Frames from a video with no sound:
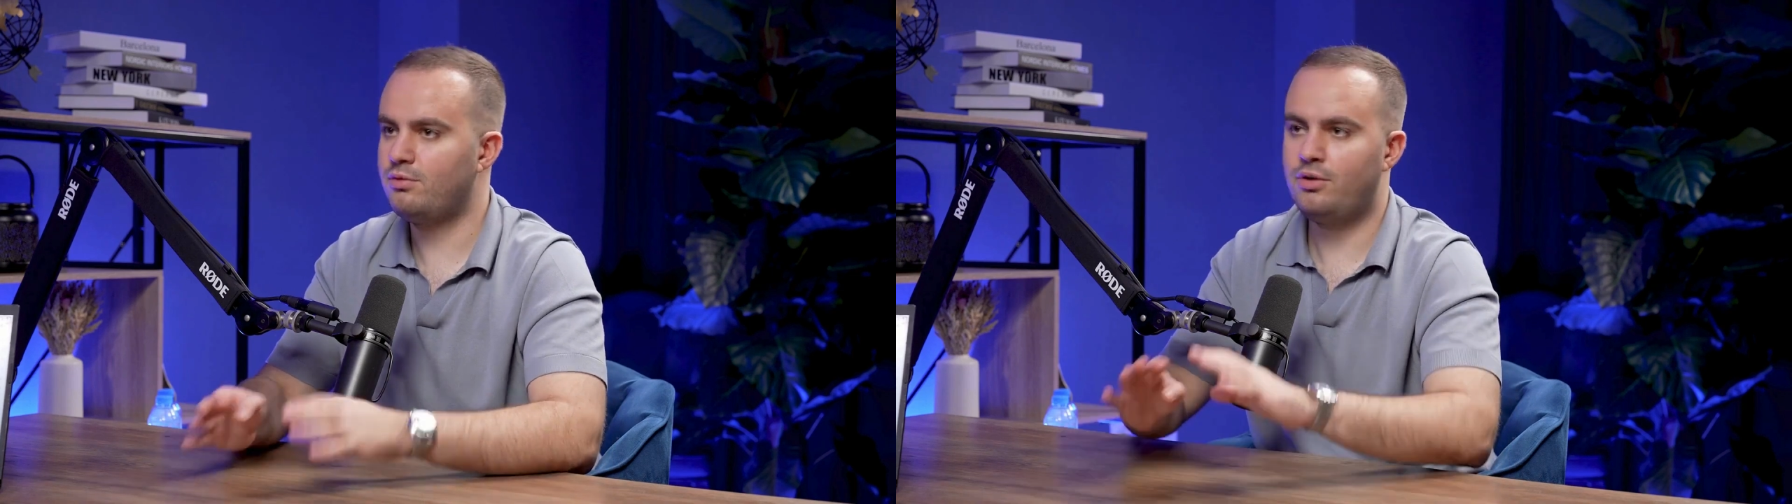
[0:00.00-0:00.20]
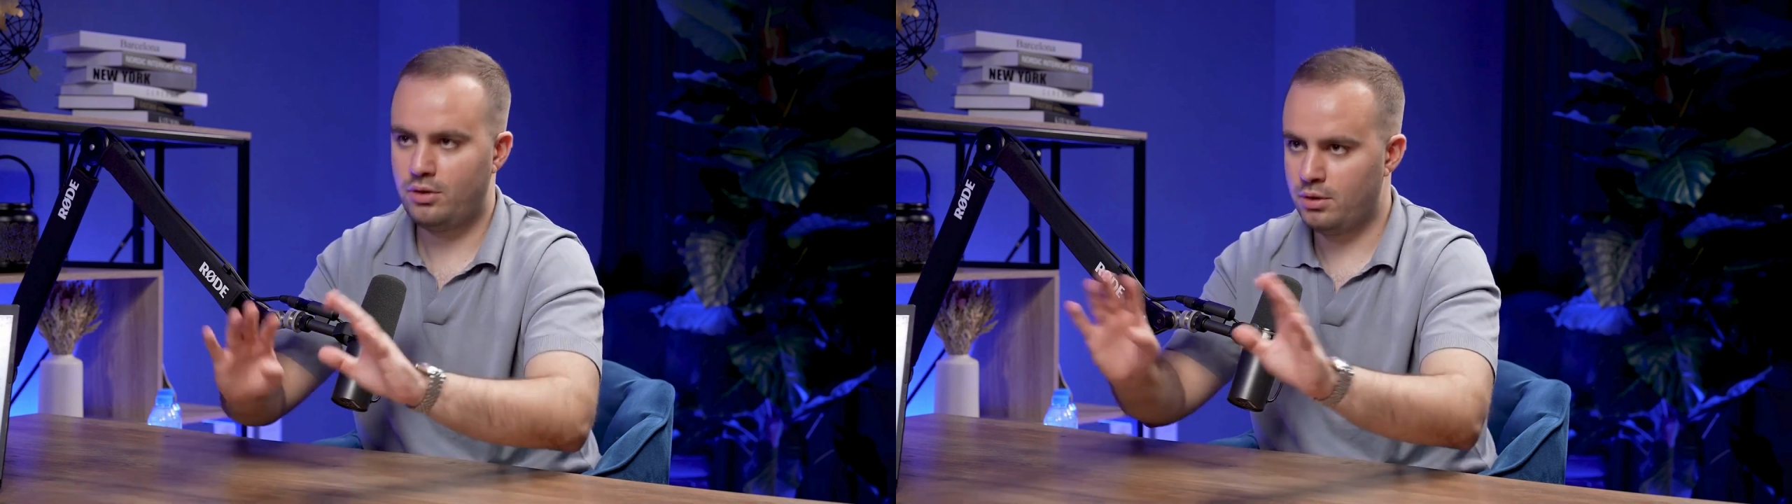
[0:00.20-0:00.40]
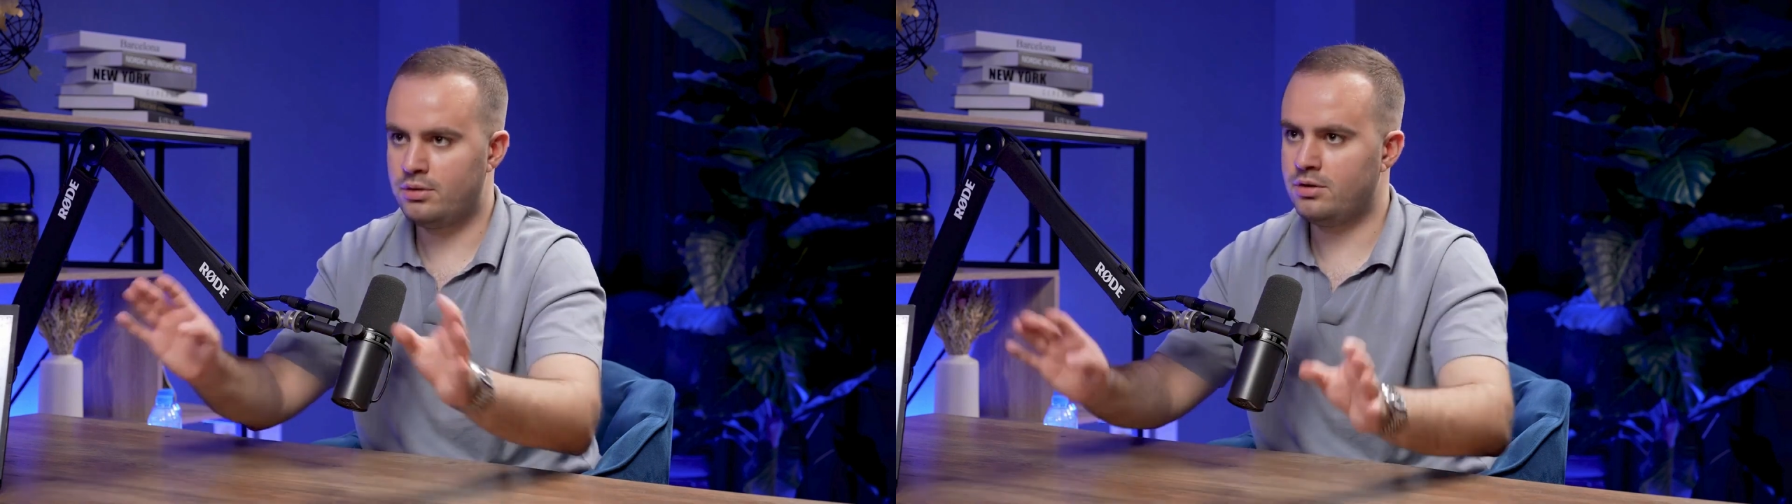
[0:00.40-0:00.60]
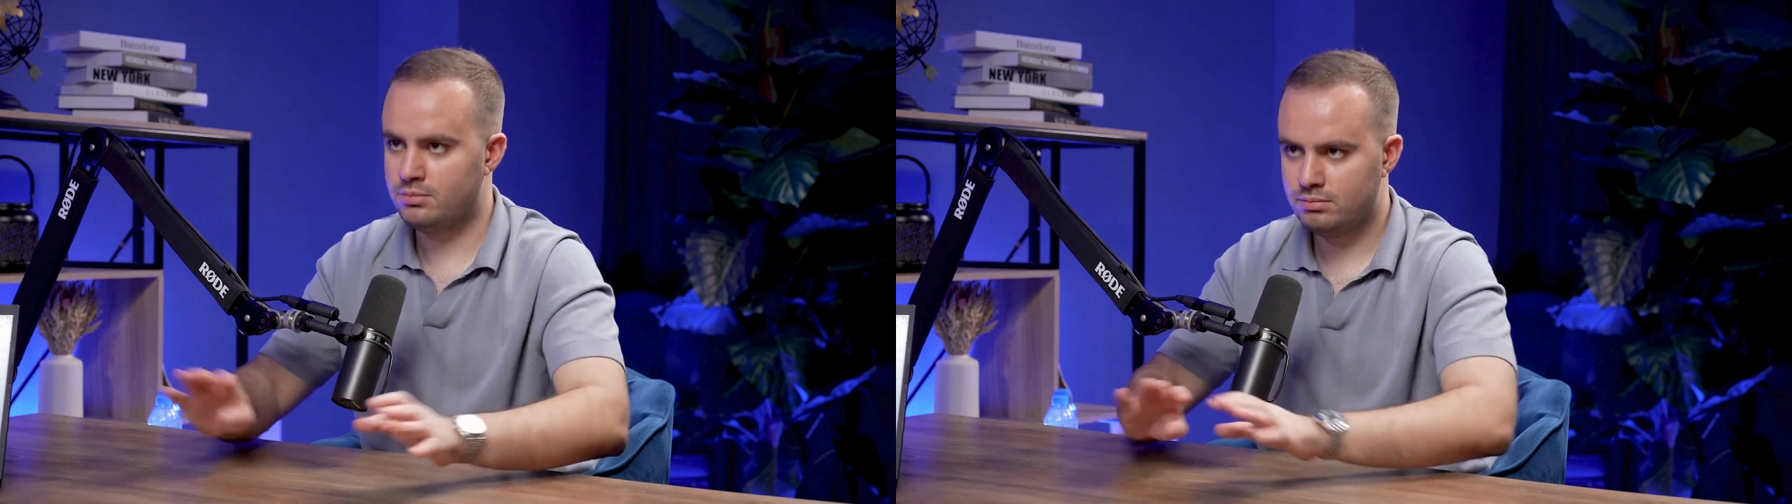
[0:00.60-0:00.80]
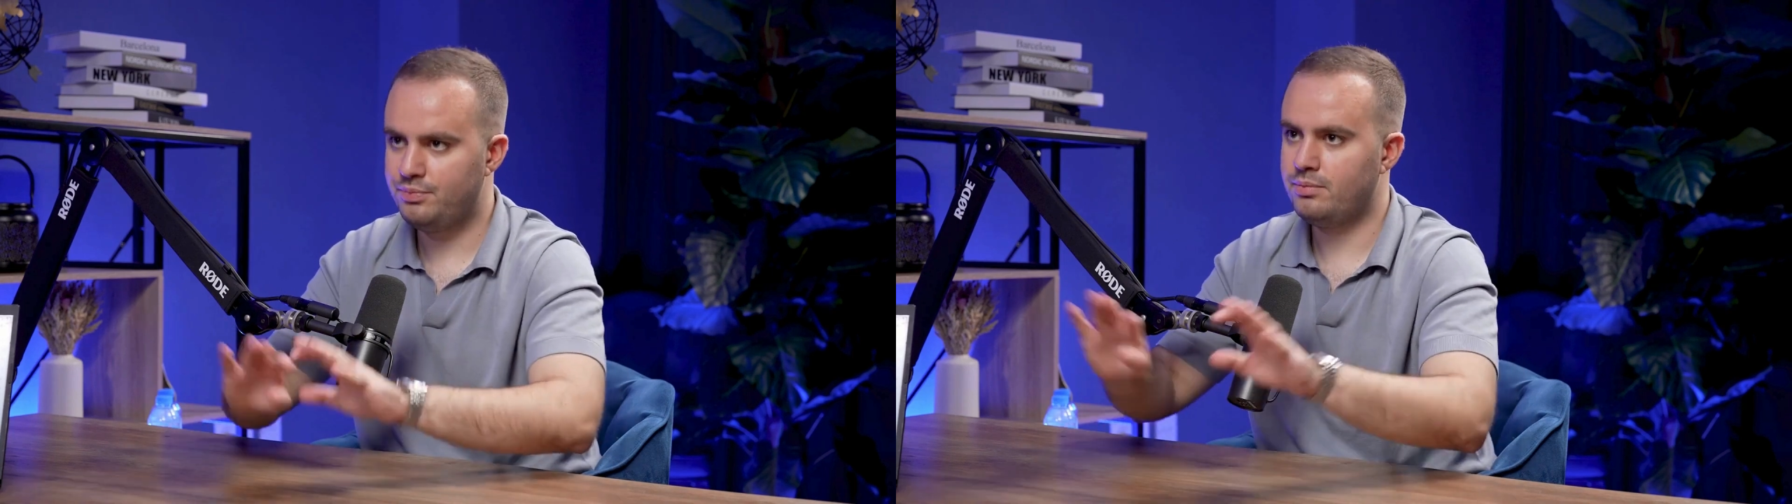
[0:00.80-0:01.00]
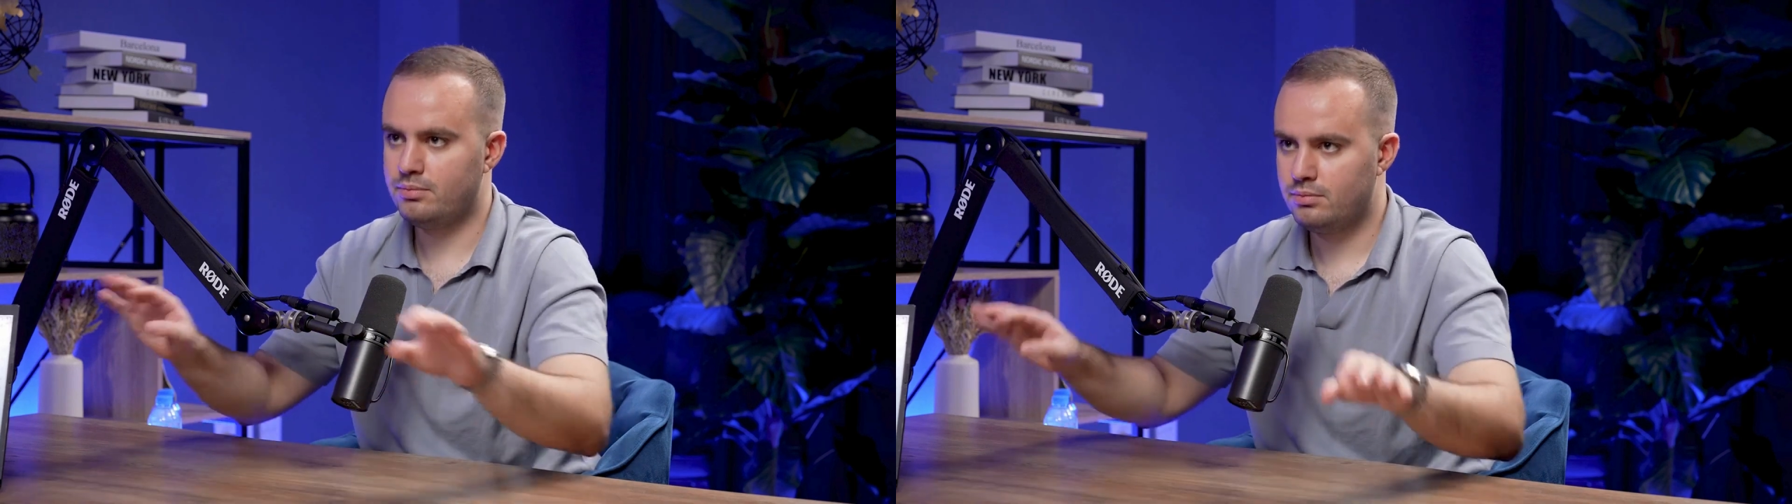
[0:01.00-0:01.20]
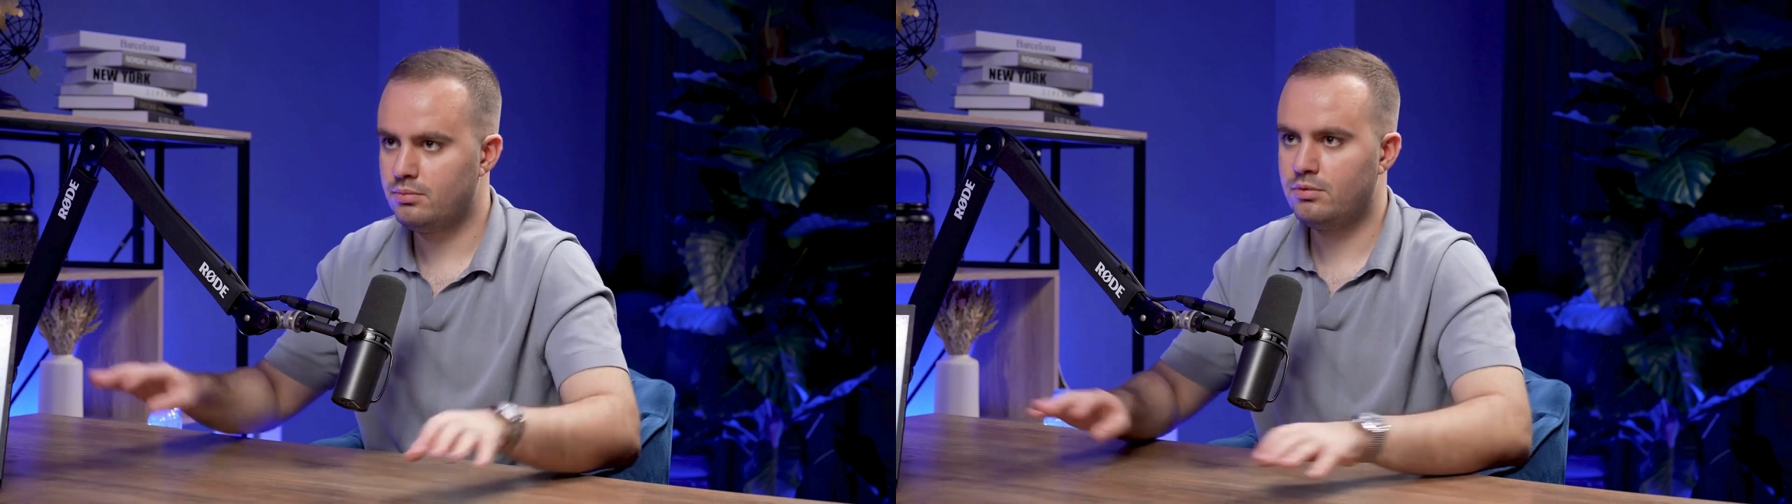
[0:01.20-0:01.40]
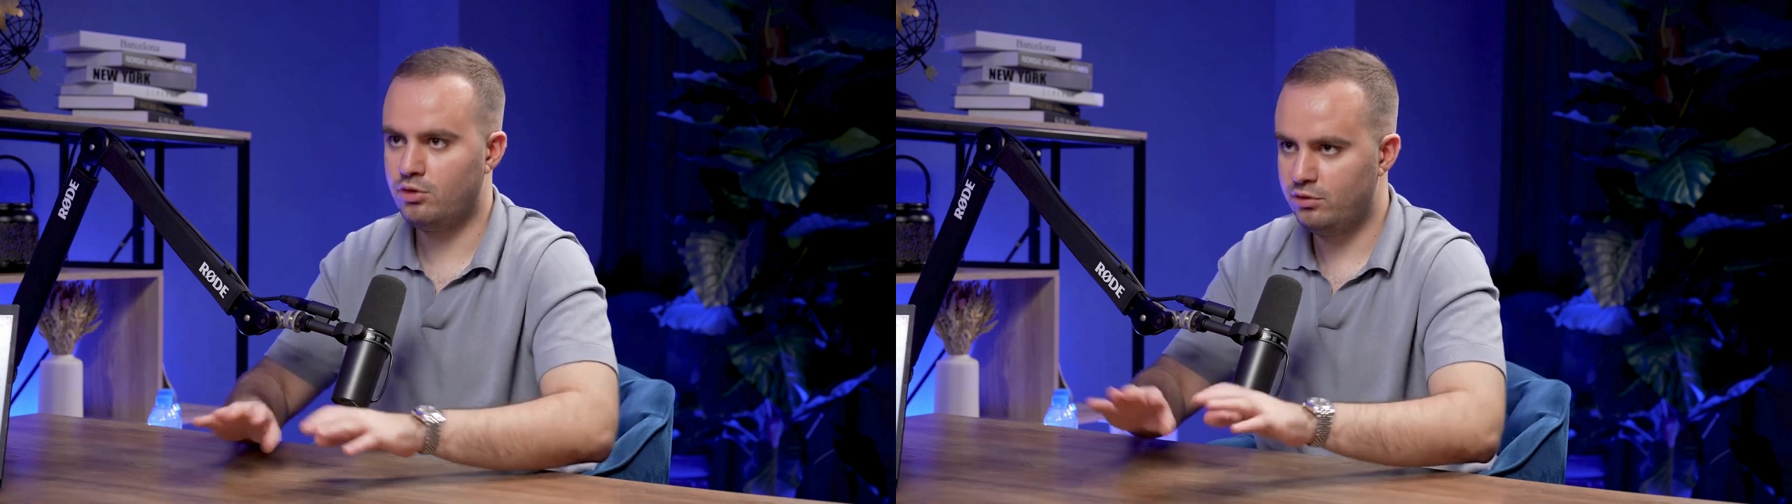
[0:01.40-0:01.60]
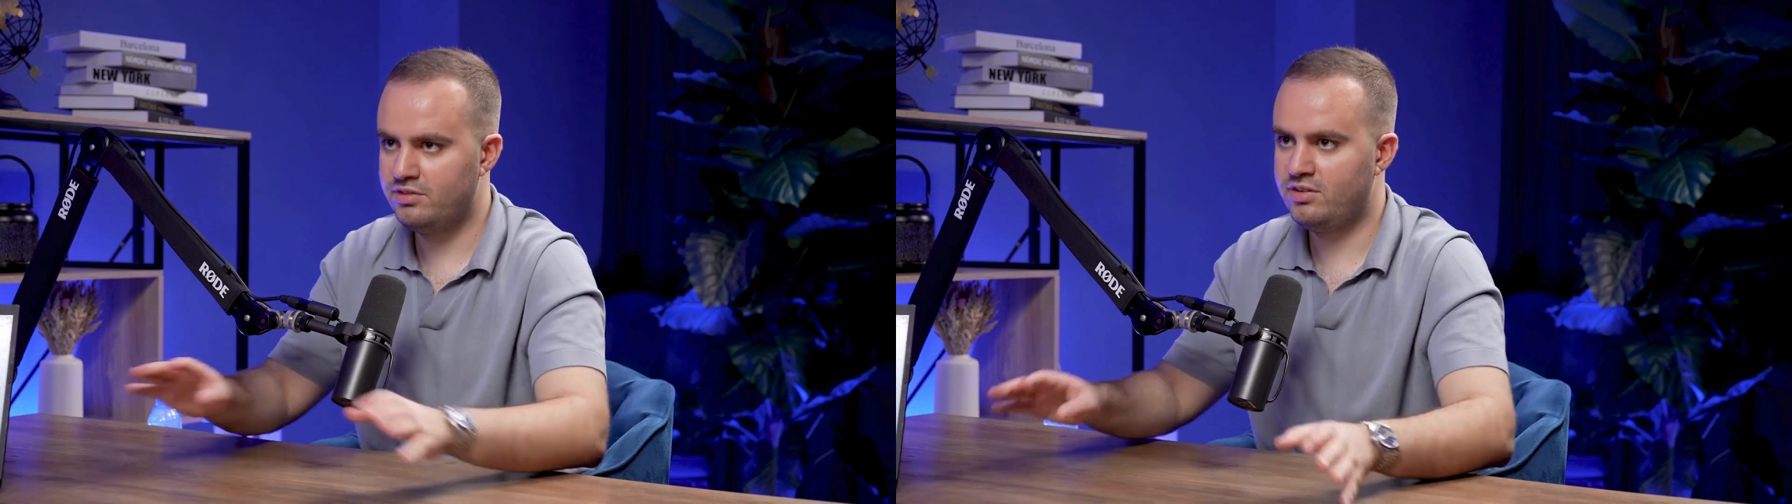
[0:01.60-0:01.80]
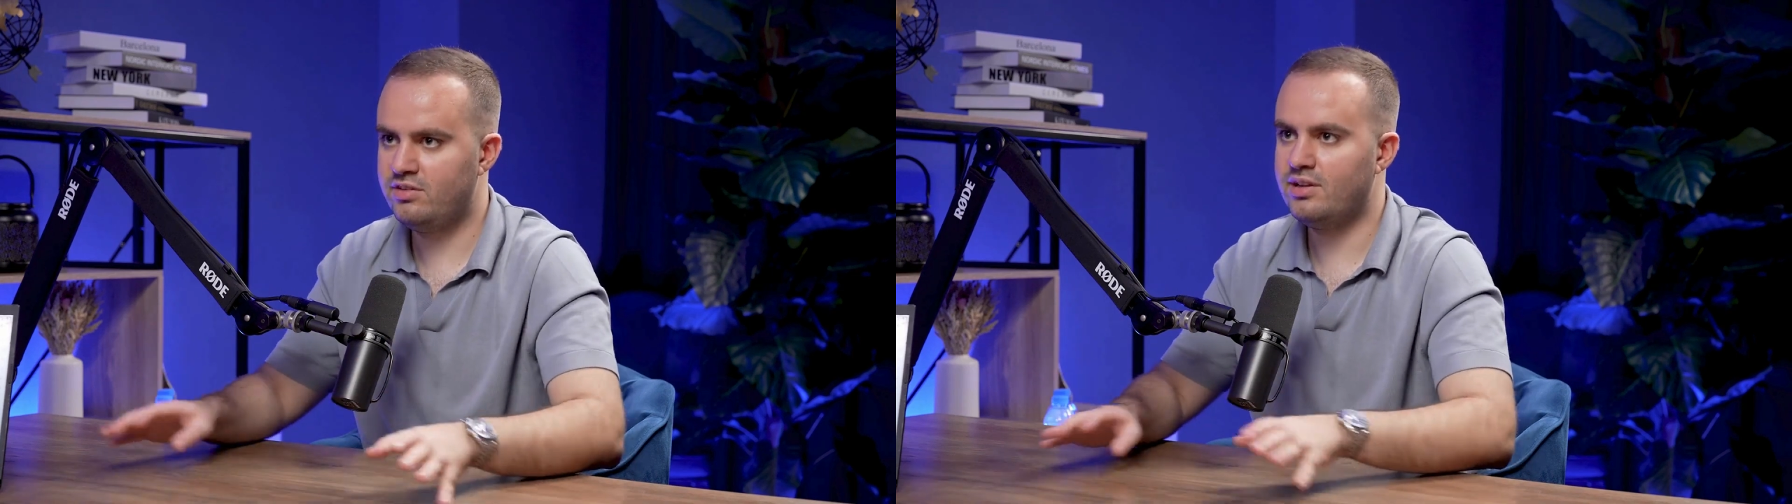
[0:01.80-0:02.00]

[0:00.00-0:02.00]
For other services,